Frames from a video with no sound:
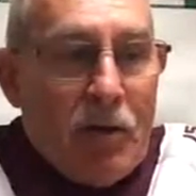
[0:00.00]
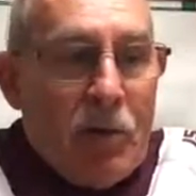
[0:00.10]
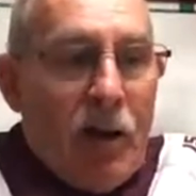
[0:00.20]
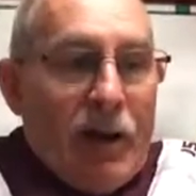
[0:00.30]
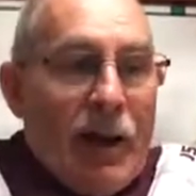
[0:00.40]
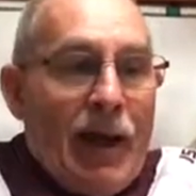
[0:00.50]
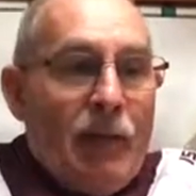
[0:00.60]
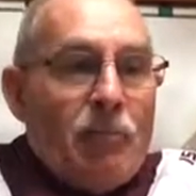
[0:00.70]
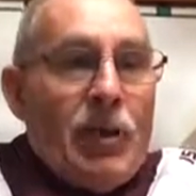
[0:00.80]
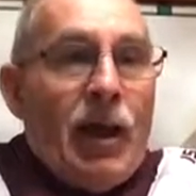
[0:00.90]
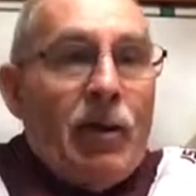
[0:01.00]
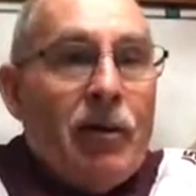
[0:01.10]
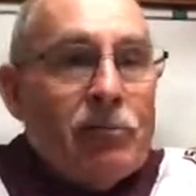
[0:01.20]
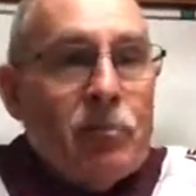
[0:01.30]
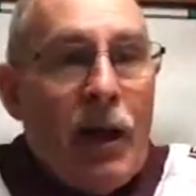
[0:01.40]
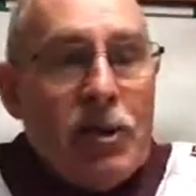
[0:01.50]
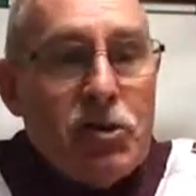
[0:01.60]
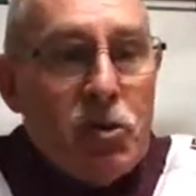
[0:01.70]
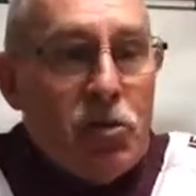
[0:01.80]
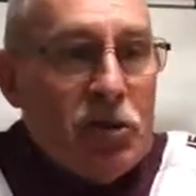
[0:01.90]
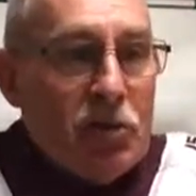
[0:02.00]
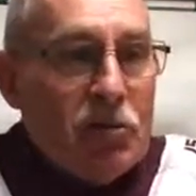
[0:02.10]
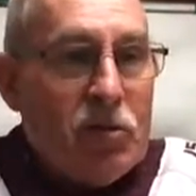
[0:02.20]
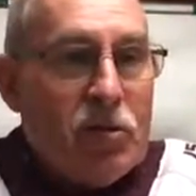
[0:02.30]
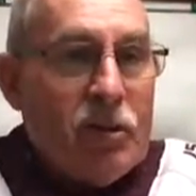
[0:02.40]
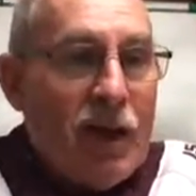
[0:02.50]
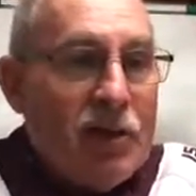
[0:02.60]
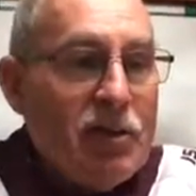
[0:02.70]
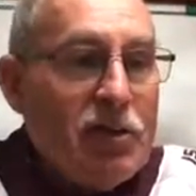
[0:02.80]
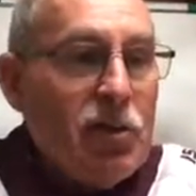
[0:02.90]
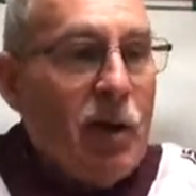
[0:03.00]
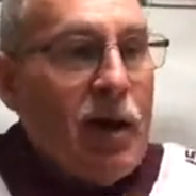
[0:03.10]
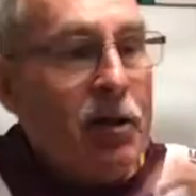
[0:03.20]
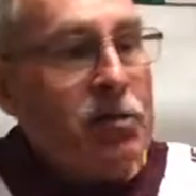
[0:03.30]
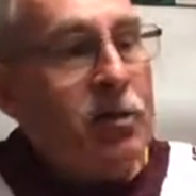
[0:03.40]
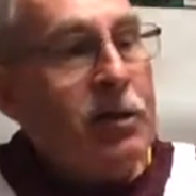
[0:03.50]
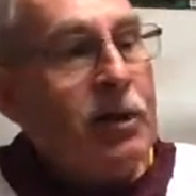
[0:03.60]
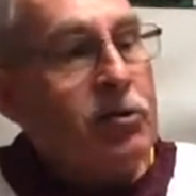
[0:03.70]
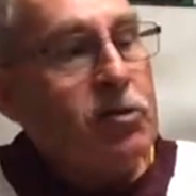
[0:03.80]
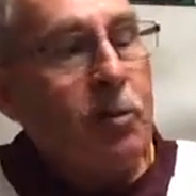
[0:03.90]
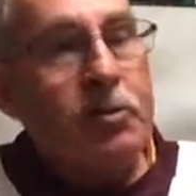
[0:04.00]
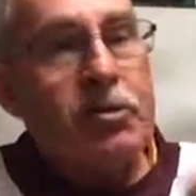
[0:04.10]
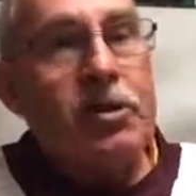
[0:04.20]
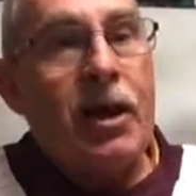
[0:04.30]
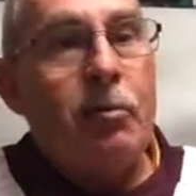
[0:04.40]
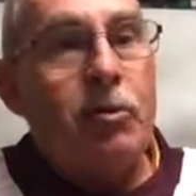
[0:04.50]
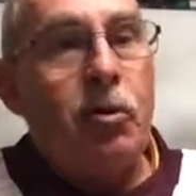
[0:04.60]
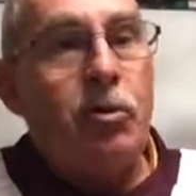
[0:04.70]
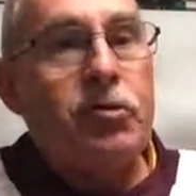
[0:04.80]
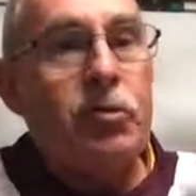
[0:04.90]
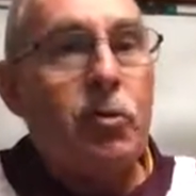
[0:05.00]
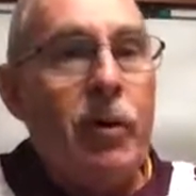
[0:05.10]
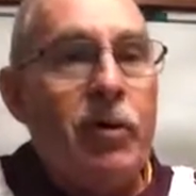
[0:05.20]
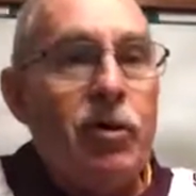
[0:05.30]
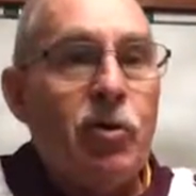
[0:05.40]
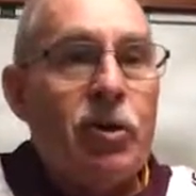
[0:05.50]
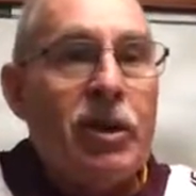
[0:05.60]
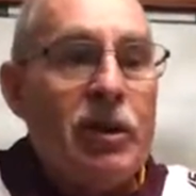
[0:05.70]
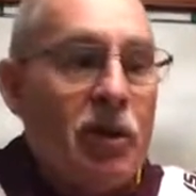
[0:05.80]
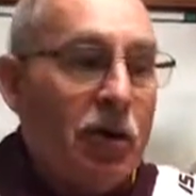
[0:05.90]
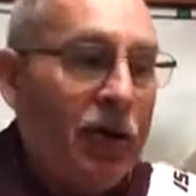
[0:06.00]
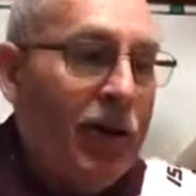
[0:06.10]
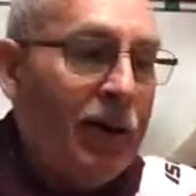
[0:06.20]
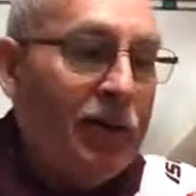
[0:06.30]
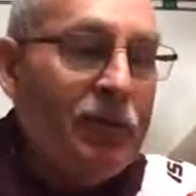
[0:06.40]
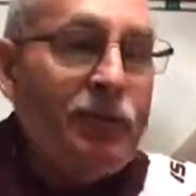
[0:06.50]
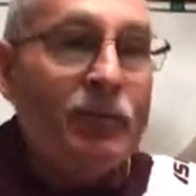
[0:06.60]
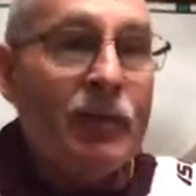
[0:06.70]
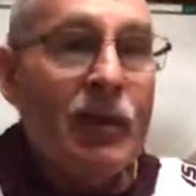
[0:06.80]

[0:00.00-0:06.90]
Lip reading: Right, now, as you just stated, you are sitting at the top of the table. You're still wearing your king crown.